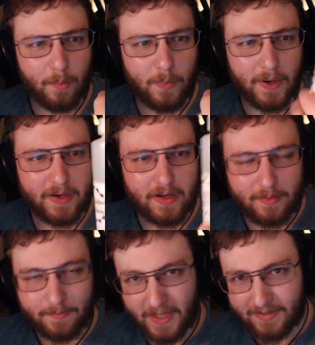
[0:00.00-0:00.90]

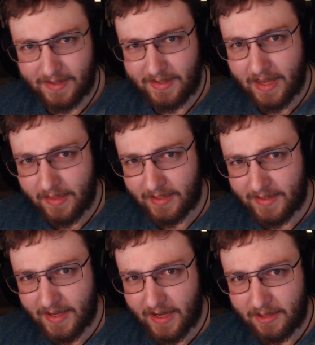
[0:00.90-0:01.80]
But that's
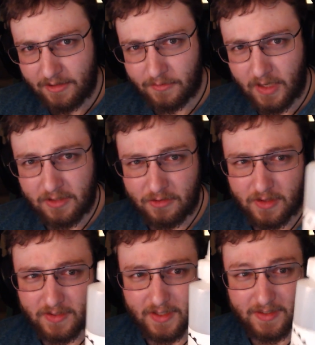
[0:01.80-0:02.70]
the kind of custard
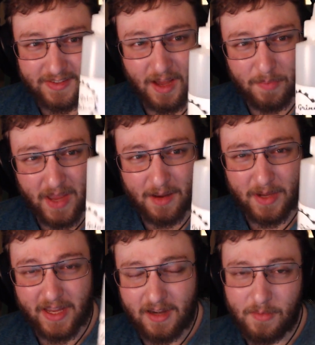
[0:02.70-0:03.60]
this is. It's not bad
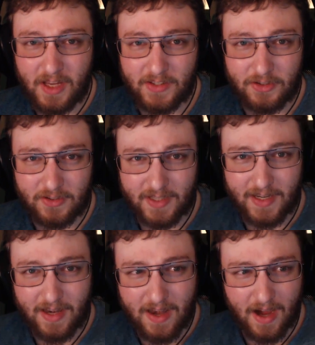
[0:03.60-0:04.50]
by any means. It just
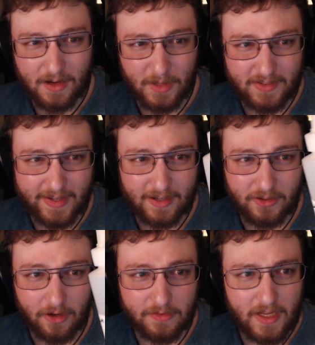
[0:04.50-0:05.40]
didn't knock my
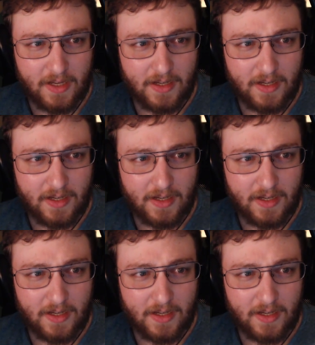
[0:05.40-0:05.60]
socks off.